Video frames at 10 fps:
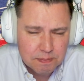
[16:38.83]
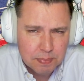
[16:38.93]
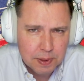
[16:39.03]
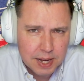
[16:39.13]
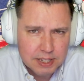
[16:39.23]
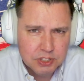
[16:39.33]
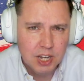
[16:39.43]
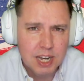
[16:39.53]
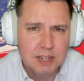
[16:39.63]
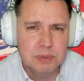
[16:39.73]
plain
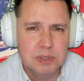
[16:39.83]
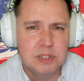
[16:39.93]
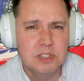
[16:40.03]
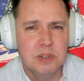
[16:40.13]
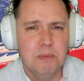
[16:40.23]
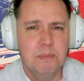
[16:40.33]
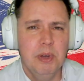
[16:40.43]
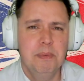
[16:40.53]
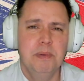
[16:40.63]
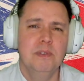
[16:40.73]
Jane with the salt and
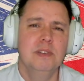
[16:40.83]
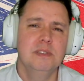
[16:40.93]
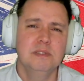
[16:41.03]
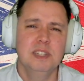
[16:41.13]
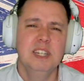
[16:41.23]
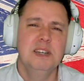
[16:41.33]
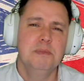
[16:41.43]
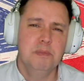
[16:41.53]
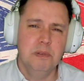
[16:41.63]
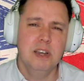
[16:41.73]
pepper and
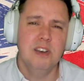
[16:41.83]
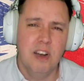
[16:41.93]
paprika.